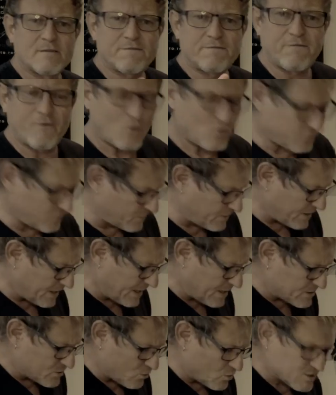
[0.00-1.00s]
fourth
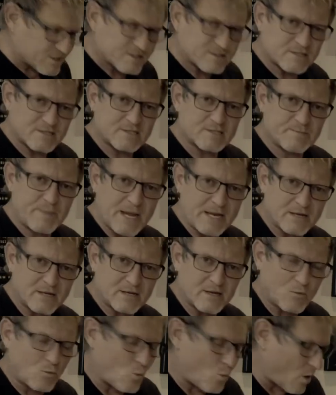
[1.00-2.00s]
is also suspended.
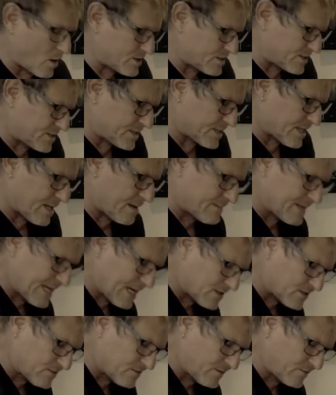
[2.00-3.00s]
It wants to come
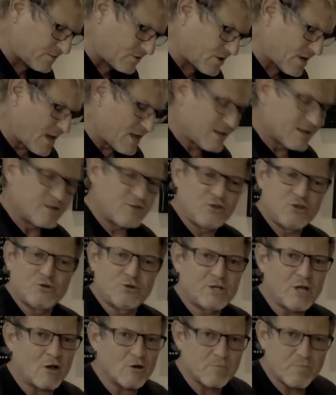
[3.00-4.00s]
down to the third. You
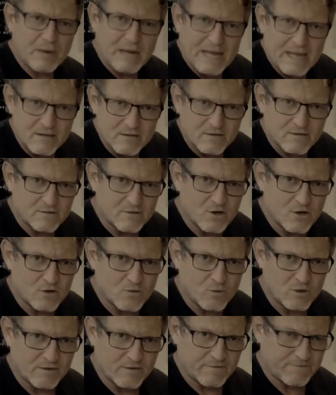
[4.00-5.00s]
don't play the third
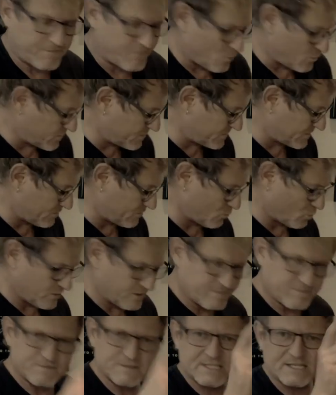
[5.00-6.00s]
with a fourth, with a
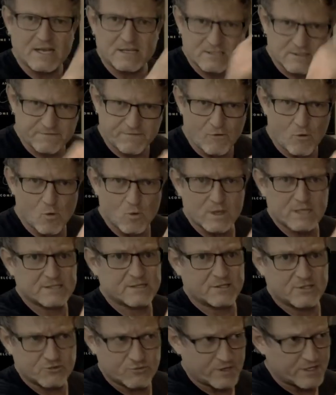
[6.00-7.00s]
sus4 as
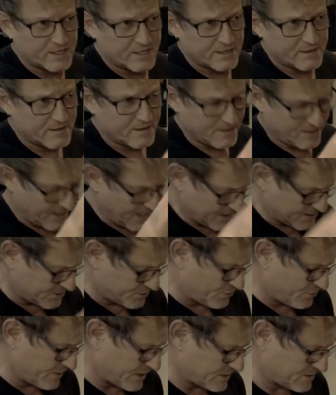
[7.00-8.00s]
it's written,
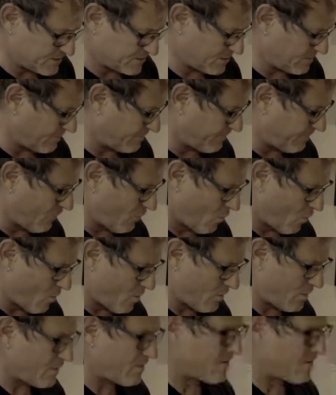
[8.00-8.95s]
sus4.